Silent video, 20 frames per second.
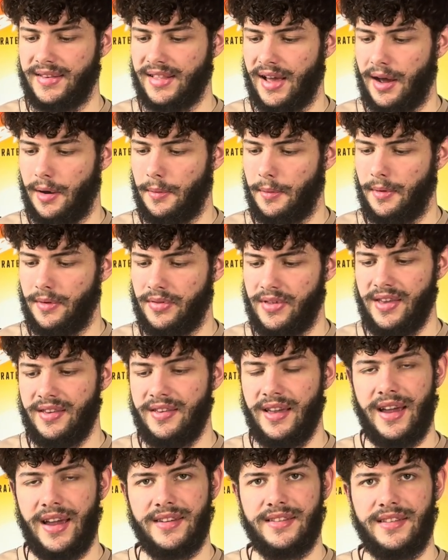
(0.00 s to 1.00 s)
Now, this
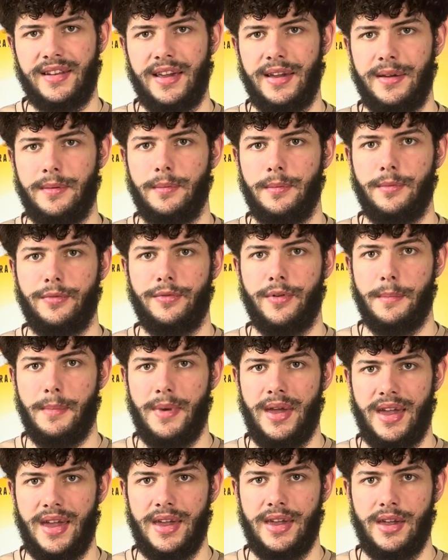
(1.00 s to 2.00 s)
actually for
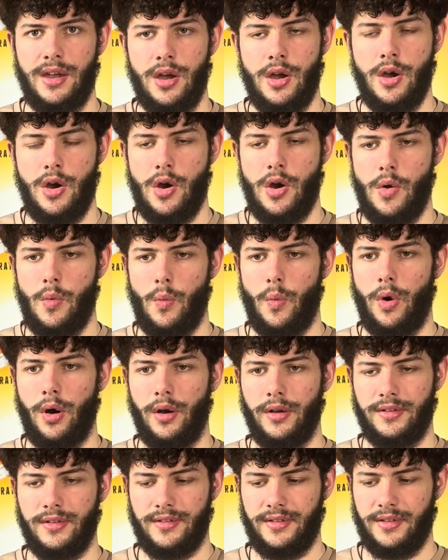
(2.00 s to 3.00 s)
me
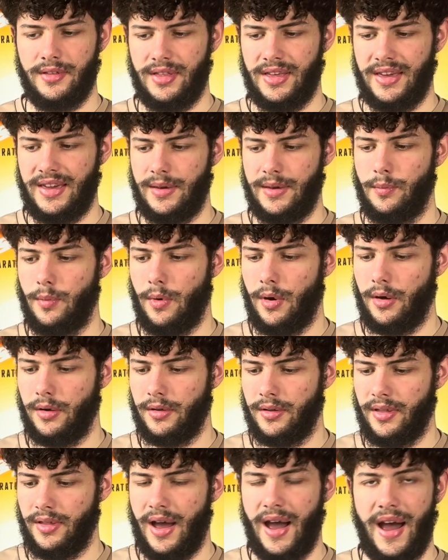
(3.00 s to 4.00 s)
was the
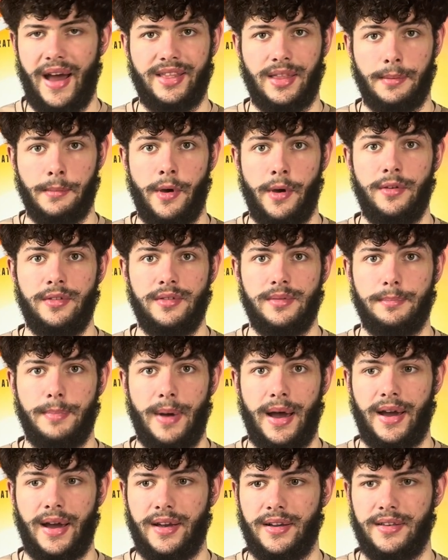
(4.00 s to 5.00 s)
one that had the most
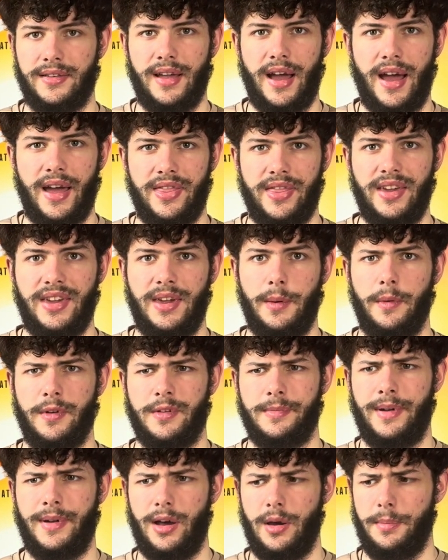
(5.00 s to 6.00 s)
bags. I think it was
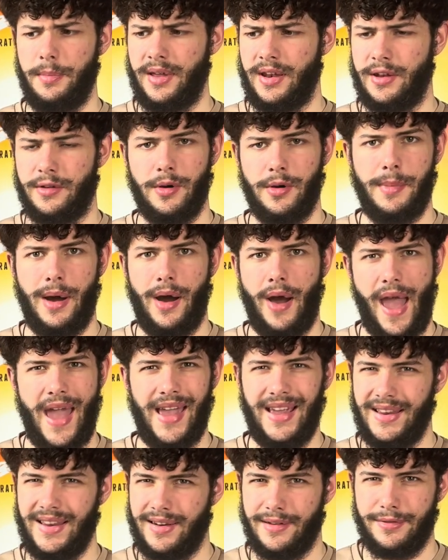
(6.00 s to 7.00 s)
split up into about
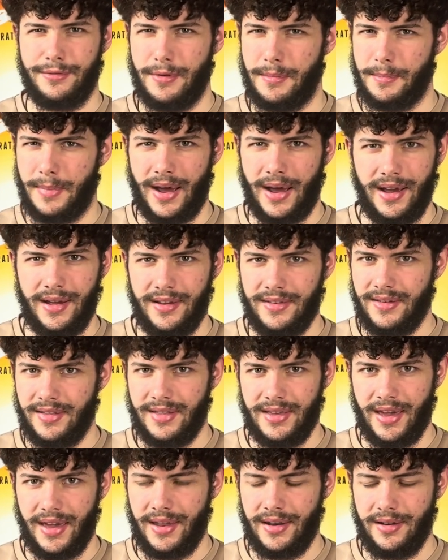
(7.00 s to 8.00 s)
8 different bags in
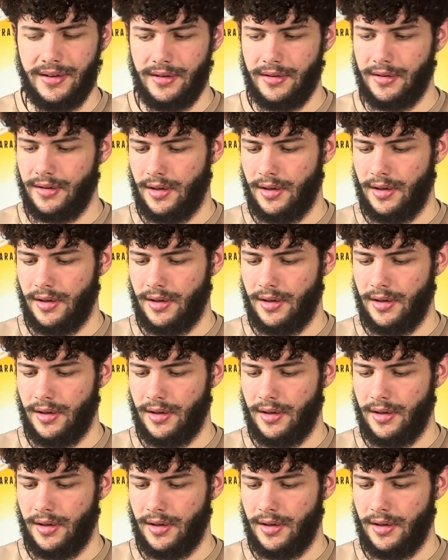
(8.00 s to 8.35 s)
the end.